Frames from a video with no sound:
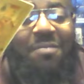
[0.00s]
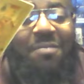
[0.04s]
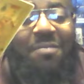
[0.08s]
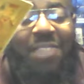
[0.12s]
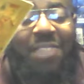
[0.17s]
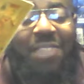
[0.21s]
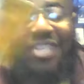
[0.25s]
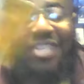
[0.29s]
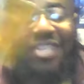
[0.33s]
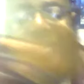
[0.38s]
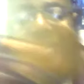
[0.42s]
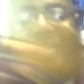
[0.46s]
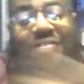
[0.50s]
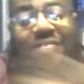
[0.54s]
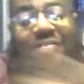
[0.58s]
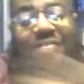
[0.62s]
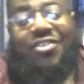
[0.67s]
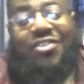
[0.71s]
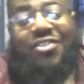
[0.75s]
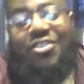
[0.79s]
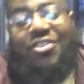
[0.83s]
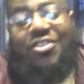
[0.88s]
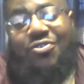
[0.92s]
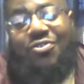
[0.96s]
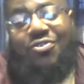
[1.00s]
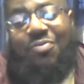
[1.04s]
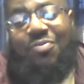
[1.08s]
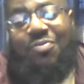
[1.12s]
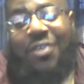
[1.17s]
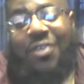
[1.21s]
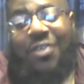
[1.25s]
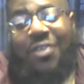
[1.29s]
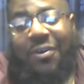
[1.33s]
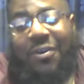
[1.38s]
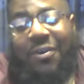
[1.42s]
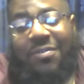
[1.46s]
based off the shit you've been
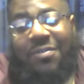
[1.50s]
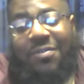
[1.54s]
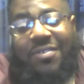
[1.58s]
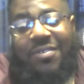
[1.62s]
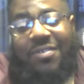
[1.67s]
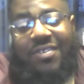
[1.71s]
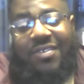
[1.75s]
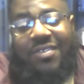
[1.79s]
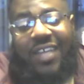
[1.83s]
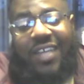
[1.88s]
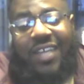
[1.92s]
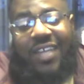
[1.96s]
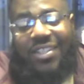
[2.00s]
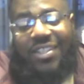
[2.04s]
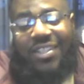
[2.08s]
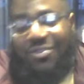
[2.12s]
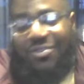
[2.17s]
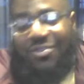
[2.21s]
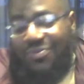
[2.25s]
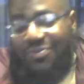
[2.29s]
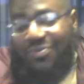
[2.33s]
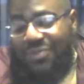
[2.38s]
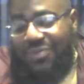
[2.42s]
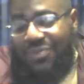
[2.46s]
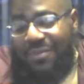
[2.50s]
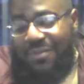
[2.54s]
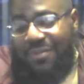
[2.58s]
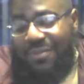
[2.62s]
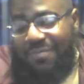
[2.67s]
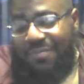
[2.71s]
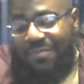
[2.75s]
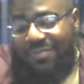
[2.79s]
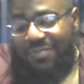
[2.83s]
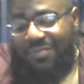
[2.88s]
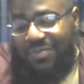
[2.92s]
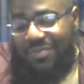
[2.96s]
on. I told you,
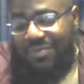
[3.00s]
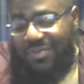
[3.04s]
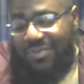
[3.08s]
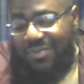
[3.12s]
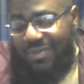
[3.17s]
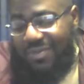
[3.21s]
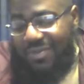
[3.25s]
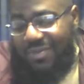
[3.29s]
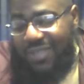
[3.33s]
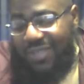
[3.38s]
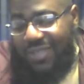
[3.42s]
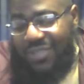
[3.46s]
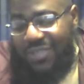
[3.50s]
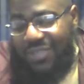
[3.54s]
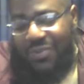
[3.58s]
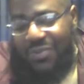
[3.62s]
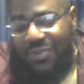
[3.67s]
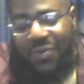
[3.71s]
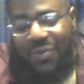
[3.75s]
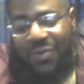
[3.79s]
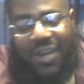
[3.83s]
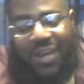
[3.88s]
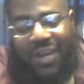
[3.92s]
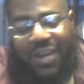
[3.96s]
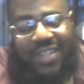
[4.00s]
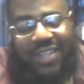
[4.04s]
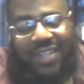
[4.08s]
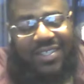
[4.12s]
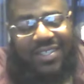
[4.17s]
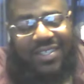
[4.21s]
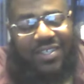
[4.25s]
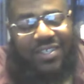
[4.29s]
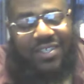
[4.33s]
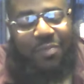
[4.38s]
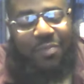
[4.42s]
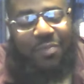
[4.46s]
Three of Wands
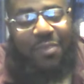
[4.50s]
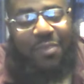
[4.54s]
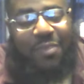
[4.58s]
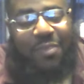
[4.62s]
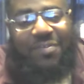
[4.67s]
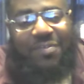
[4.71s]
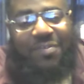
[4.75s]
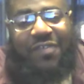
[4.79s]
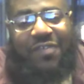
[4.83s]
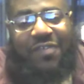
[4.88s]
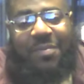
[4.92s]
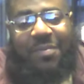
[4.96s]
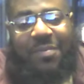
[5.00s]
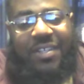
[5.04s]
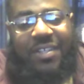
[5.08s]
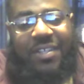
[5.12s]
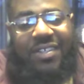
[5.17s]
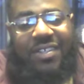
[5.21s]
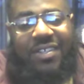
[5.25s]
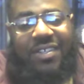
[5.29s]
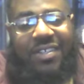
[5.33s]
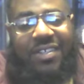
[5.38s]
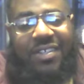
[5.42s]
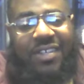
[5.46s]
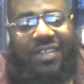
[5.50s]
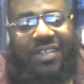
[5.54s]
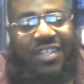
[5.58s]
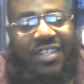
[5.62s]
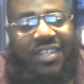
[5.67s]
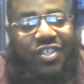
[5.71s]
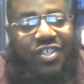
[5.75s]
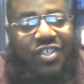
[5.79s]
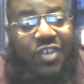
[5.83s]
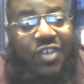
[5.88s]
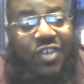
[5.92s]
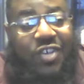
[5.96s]
is your purpose, feminine, and
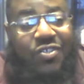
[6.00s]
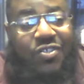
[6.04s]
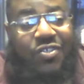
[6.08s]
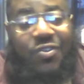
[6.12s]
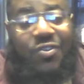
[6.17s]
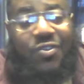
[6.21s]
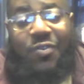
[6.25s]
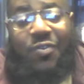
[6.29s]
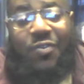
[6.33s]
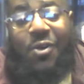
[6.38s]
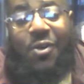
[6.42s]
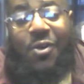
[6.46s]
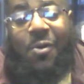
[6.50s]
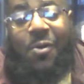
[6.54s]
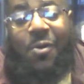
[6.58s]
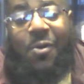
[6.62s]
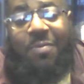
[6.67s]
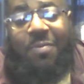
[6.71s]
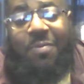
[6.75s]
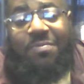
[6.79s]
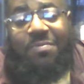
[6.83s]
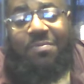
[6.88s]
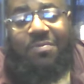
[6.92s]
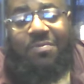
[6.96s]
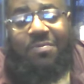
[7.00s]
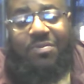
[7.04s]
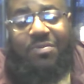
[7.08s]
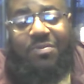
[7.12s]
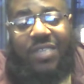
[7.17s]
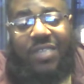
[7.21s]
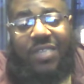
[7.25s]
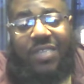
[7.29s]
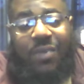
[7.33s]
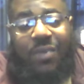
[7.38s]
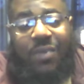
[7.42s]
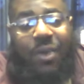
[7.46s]
it's also your role.
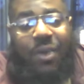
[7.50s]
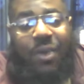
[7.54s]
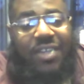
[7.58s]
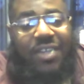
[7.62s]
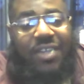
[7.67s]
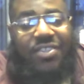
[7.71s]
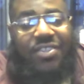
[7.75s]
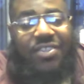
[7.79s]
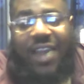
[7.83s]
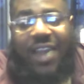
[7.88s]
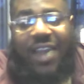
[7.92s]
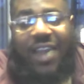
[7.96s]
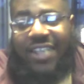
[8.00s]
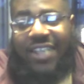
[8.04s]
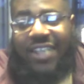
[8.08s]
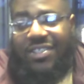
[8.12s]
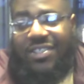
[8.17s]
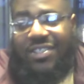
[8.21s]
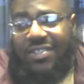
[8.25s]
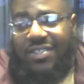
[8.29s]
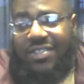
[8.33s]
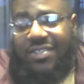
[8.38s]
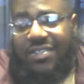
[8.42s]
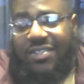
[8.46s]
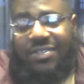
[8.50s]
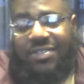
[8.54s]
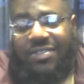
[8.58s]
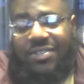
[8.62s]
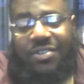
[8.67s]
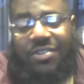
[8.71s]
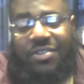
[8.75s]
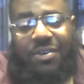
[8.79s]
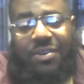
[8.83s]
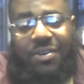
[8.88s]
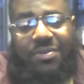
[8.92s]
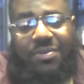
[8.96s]
The wands are actions, you
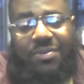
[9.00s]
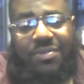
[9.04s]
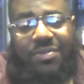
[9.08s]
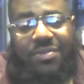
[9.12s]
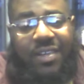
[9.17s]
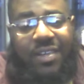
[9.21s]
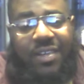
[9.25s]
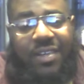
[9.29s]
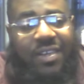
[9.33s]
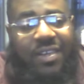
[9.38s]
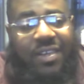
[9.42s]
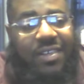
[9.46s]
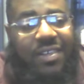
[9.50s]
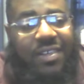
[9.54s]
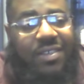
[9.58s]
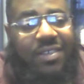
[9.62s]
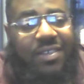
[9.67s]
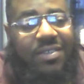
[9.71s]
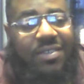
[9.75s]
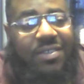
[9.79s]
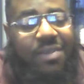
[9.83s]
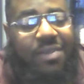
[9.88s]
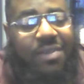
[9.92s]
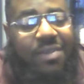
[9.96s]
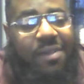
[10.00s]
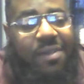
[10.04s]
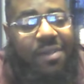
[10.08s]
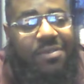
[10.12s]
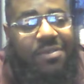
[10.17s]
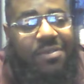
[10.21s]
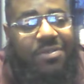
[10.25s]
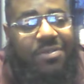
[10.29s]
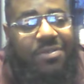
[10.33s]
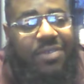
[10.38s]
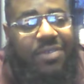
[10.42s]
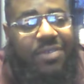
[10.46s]
know, uh,
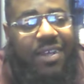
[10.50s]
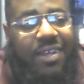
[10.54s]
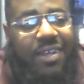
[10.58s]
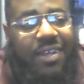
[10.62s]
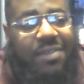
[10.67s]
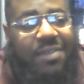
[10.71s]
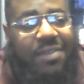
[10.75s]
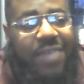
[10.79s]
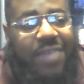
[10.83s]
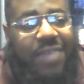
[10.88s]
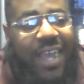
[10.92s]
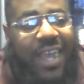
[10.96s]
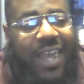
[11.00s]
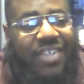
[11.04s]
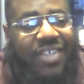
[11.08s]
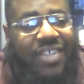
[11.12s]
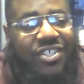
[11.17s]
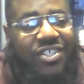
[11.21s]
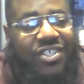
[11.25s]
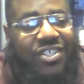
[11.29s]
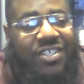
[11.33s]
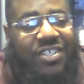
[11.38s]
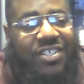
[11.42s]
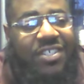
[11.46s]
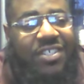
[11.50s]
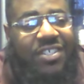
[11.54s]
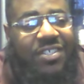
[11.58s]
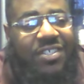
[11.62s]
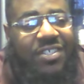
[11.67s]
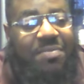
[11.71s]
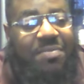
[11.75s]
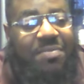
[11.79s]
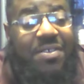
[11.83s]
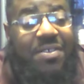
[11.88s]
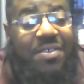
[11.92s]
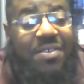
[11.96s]
actions,
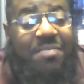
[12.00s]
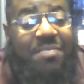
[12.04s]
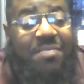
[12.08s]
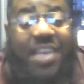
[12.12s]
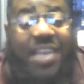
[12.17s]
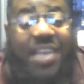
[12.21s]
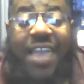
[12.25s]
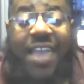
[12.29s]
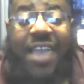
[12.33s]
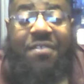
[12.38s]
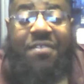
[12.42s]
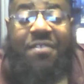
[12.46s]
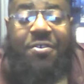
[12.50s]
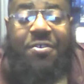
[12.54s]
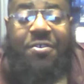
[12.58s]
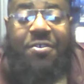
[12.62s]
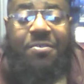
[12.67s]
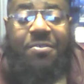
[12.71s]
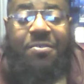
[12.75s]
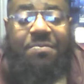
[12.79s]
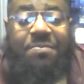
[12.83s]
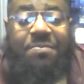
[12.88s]
be behavior,